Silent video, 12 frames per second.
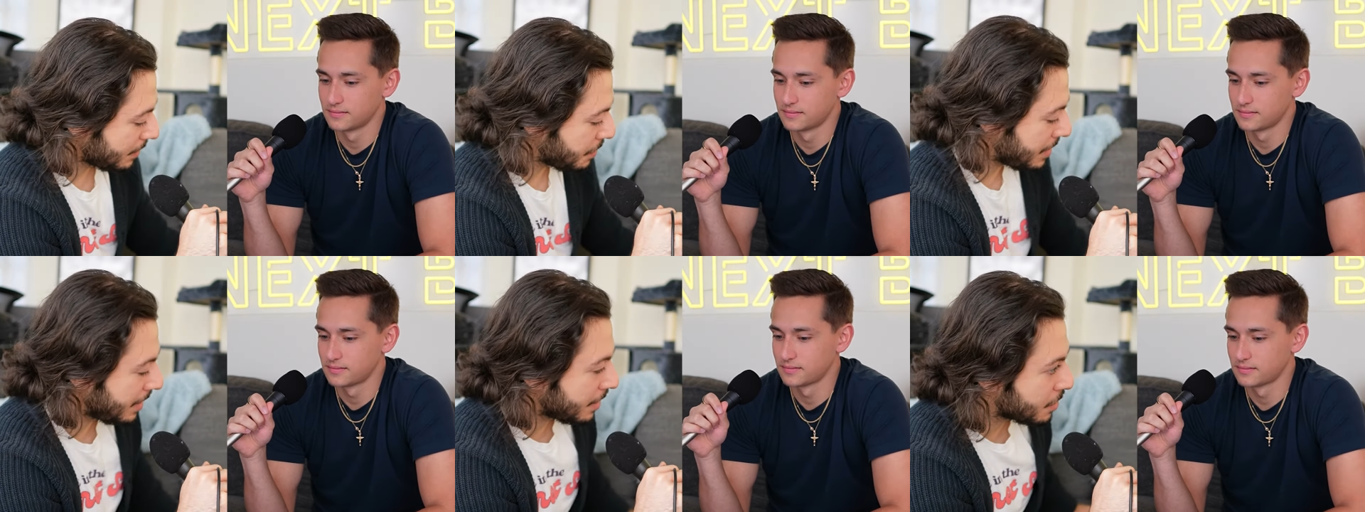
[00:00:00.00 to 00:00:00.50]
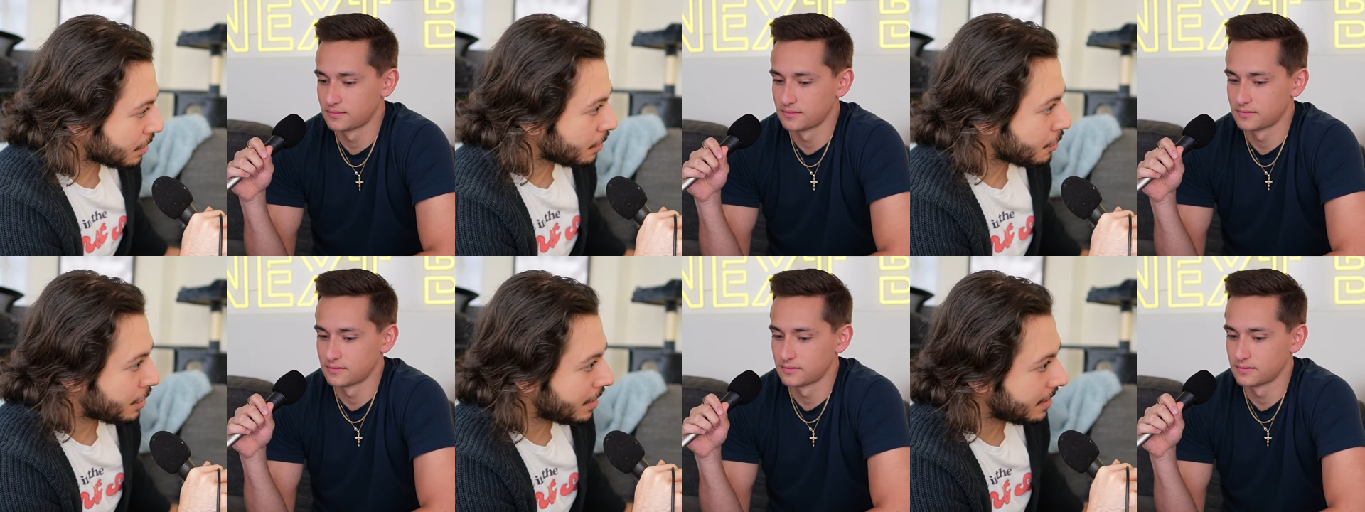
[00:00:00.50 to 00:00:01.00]
Speaker 1: we need a
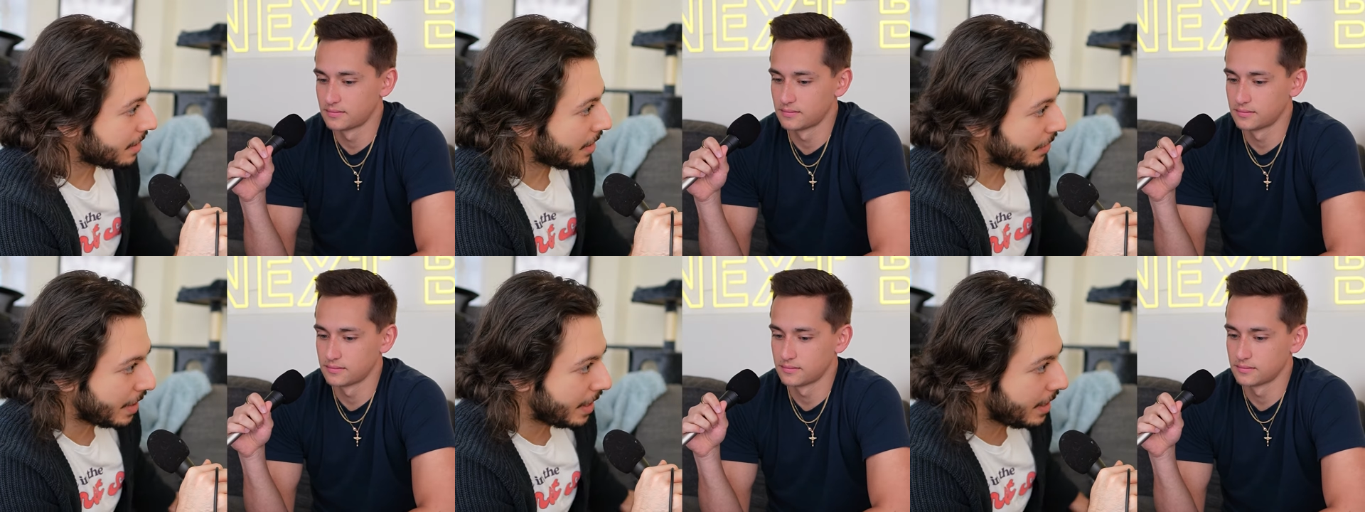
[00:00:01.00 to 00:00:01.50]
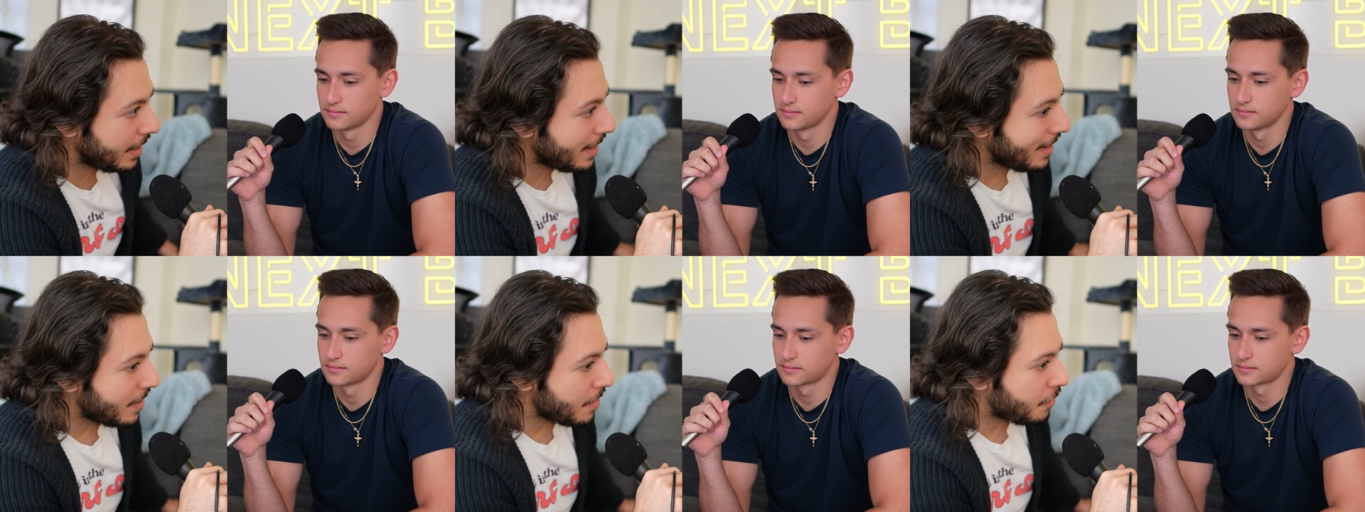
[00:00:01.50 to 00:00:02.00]
solution of a
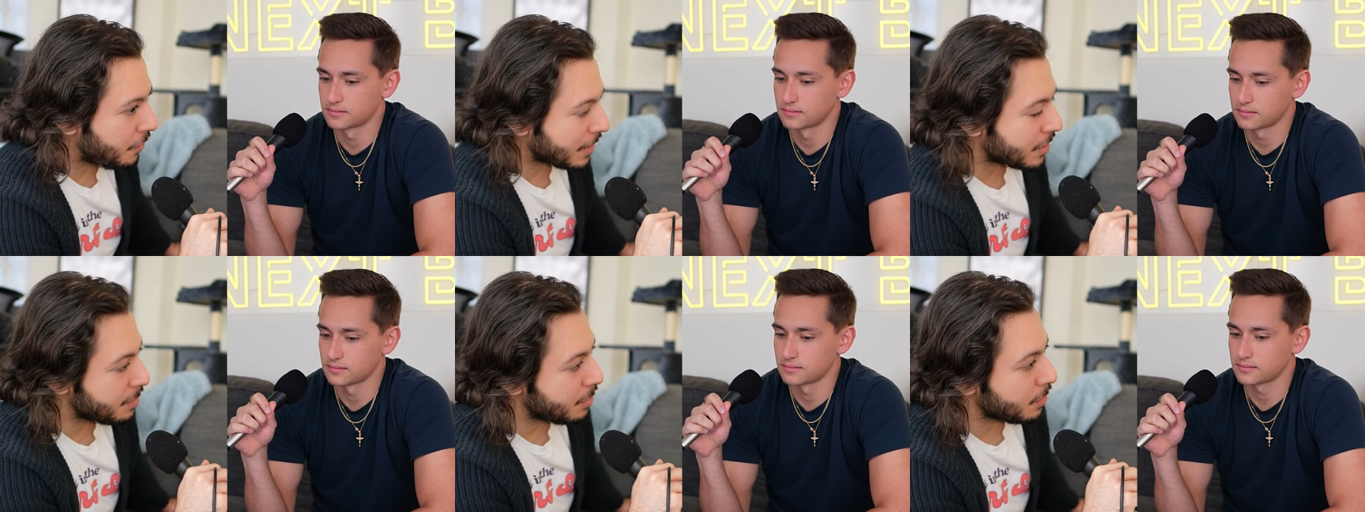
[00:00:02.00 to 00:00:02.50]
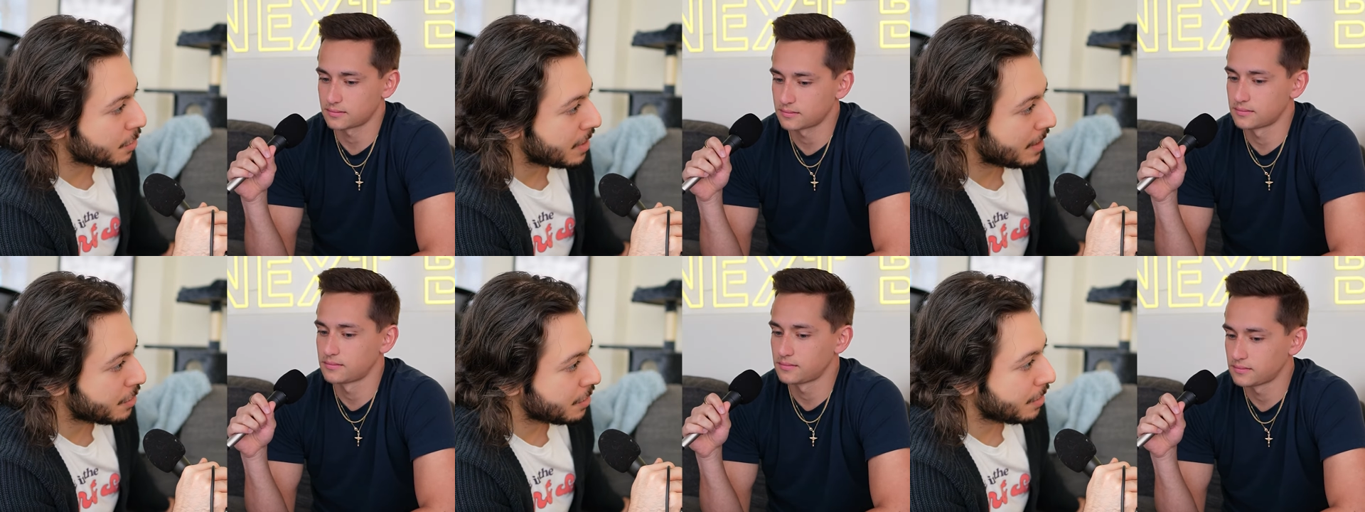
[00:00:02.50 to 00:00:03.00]
flexible
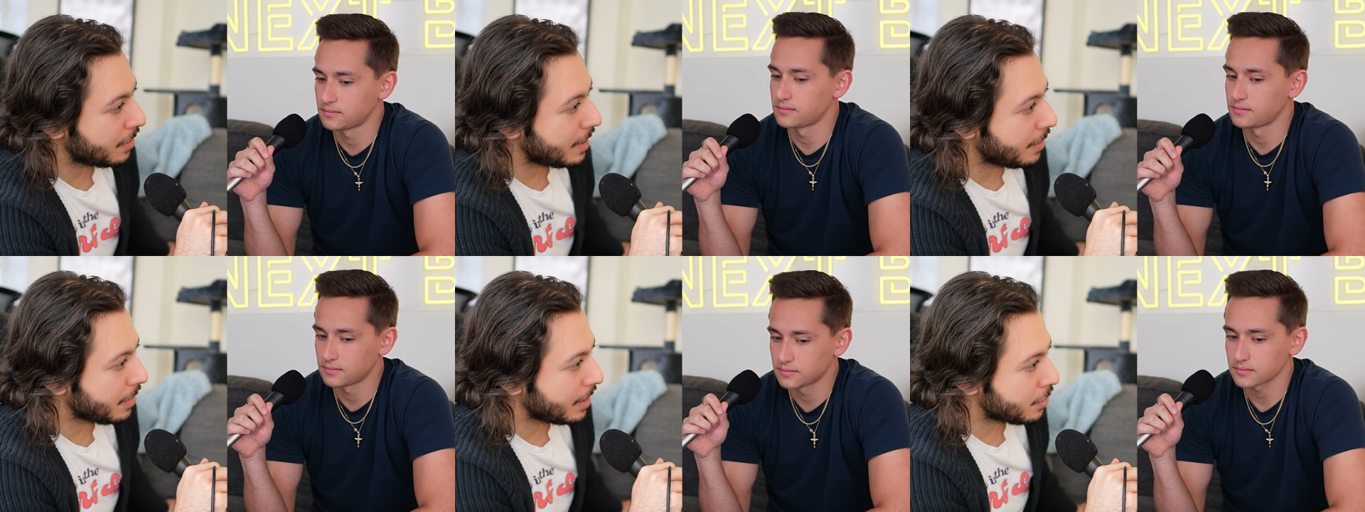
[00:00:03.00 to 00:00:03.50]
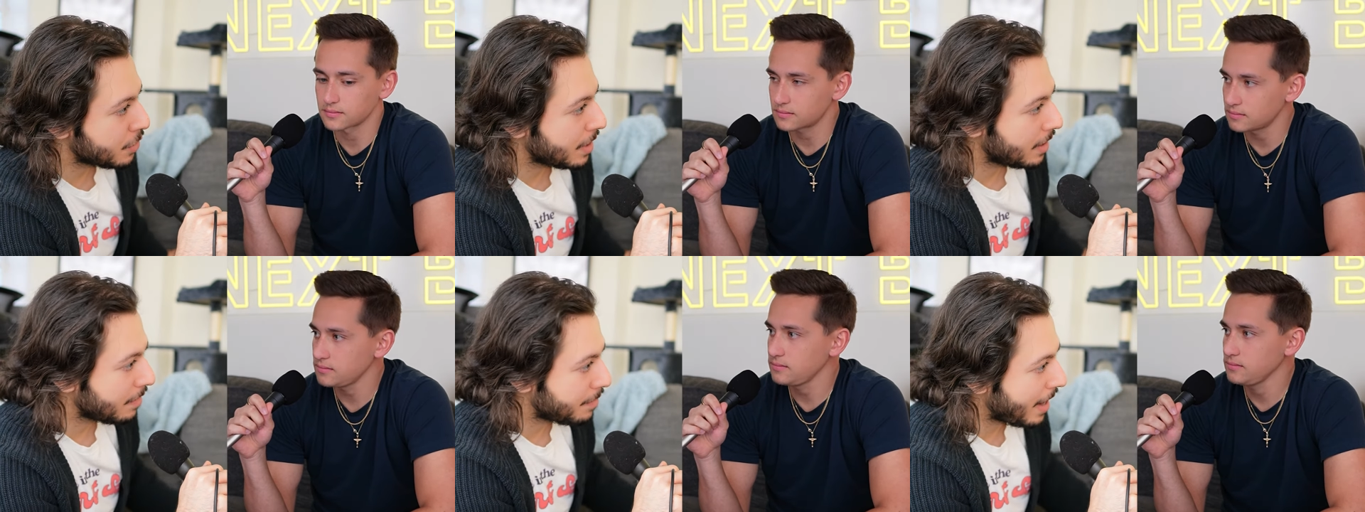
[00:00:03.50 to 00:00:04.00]
sensor that we can just
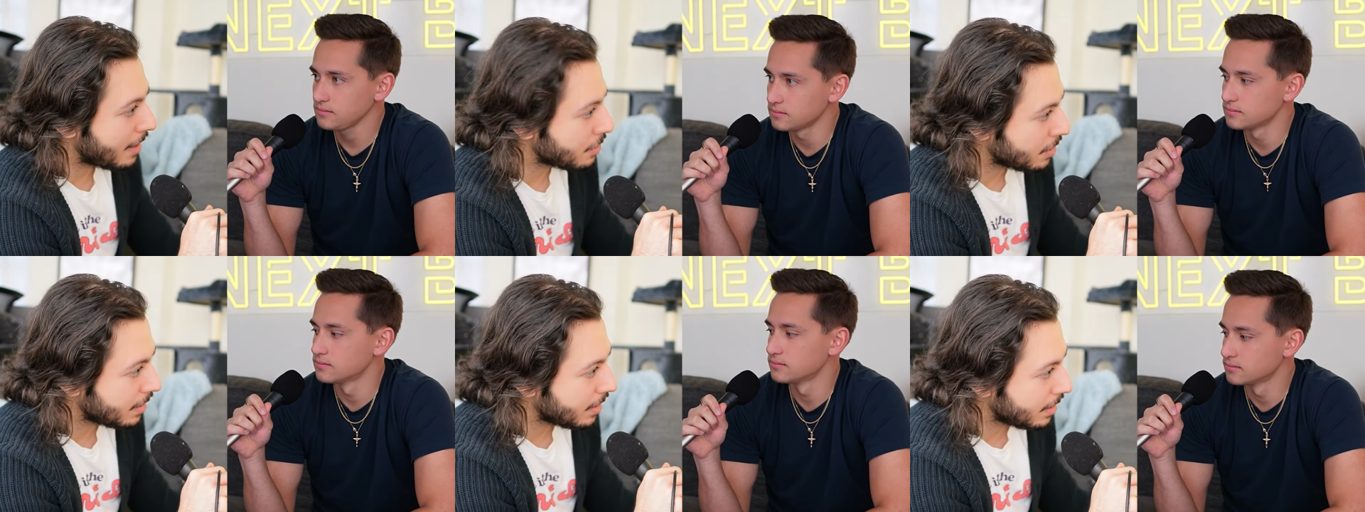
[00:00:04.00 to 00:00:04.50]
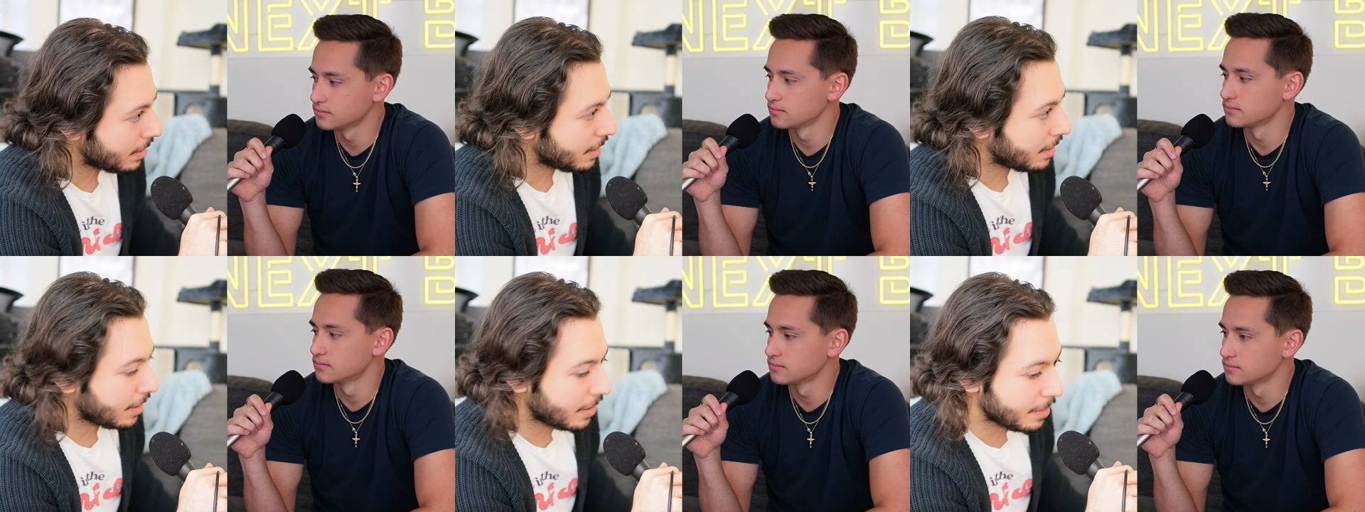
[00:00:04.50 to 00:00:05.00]
kind of patch on a, on
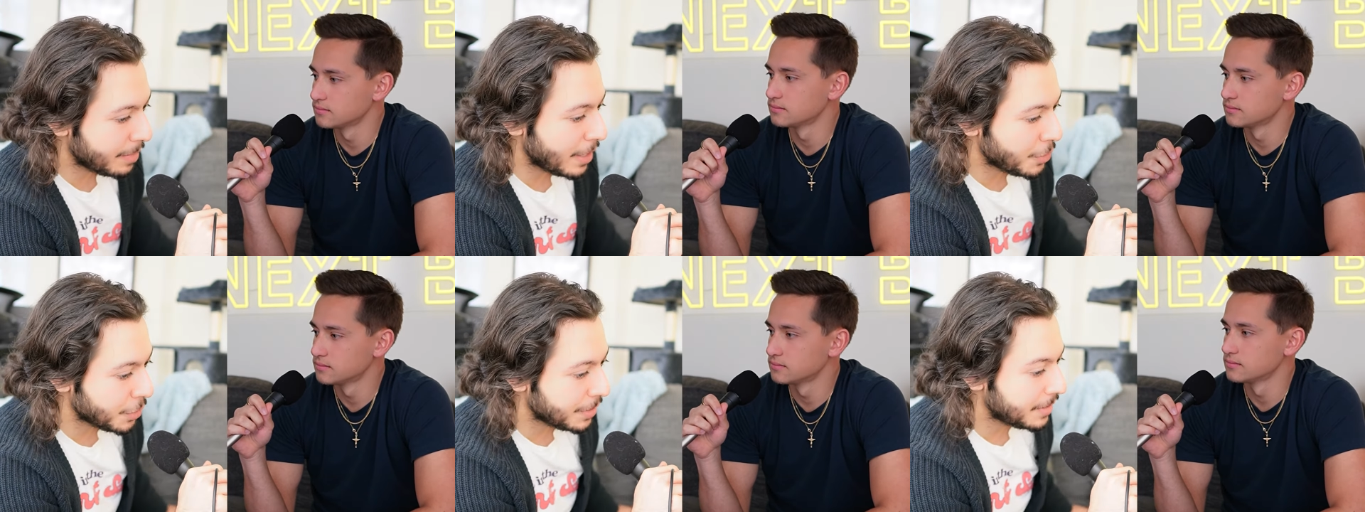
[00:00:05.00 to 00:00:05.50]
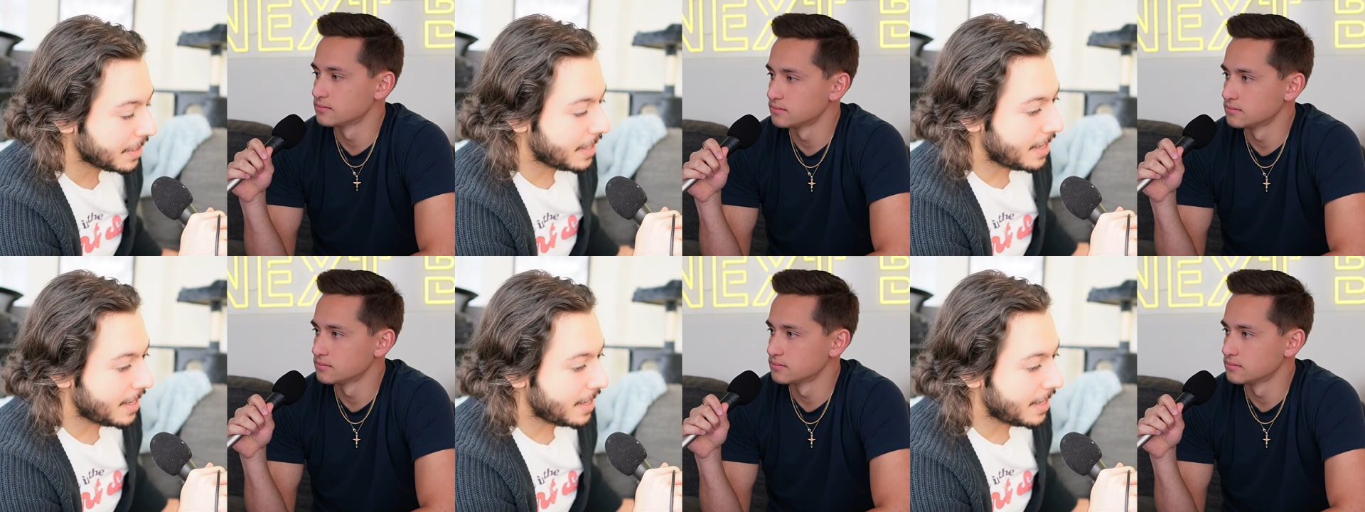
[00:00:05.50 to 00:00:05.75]
a, on a patient